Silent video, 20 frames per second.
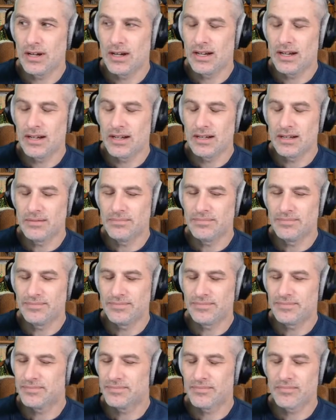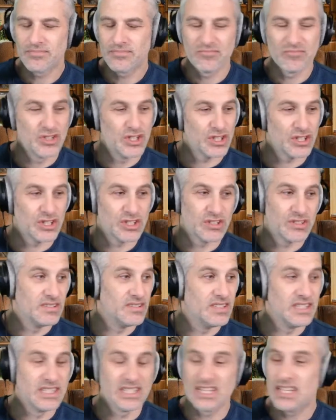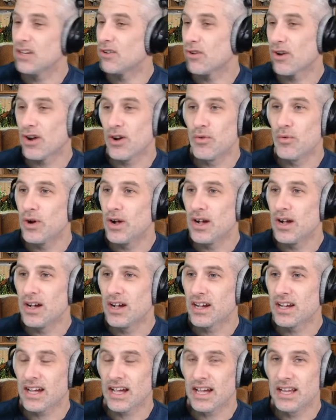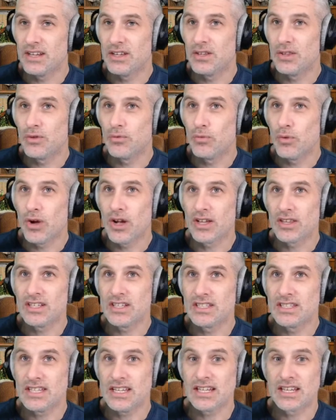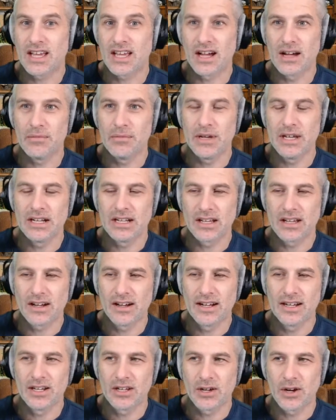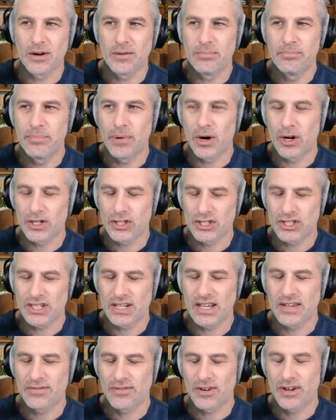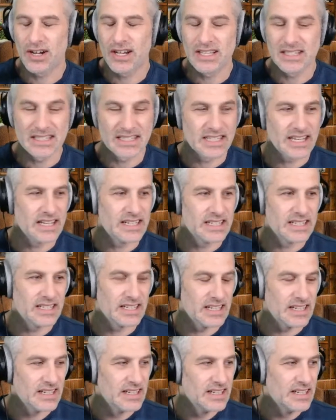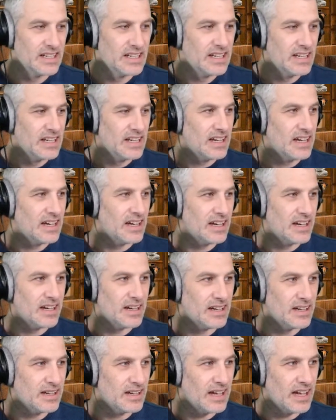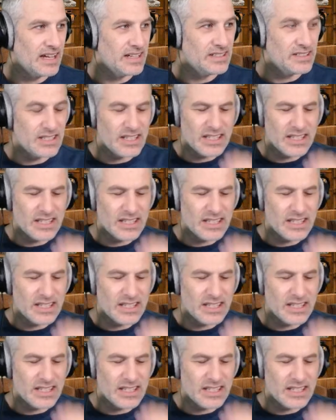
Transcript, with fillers: Um, just zero work, and then the work that did come in kind of got boshed left, right, and centre. Uh, and